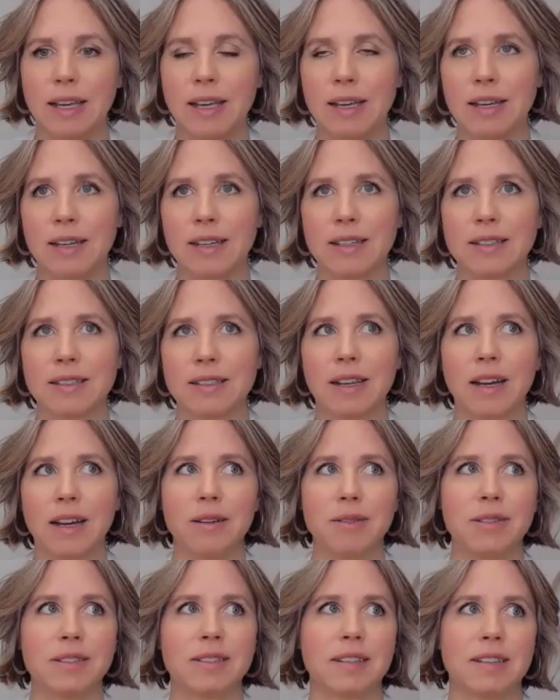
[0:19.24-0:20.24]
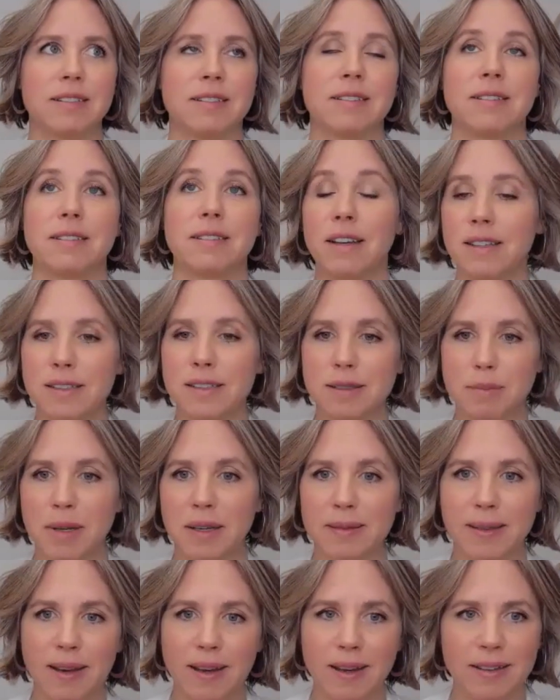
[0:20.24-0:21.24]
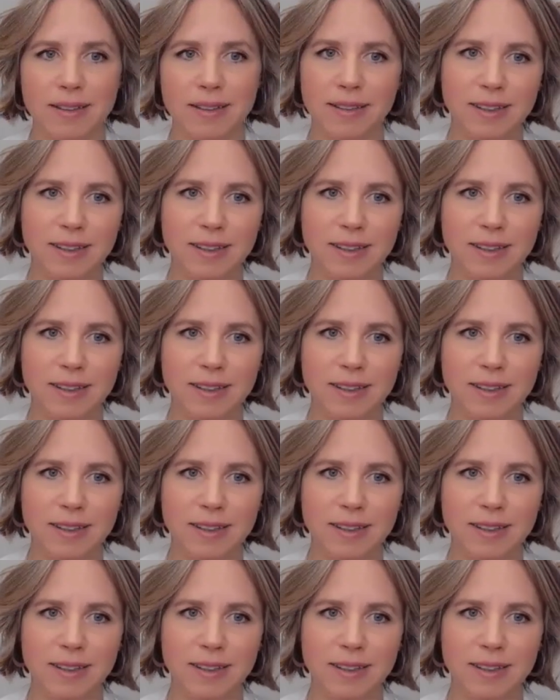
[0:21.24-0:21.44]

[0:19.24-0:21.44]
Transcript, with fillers: And I was like psyched about that.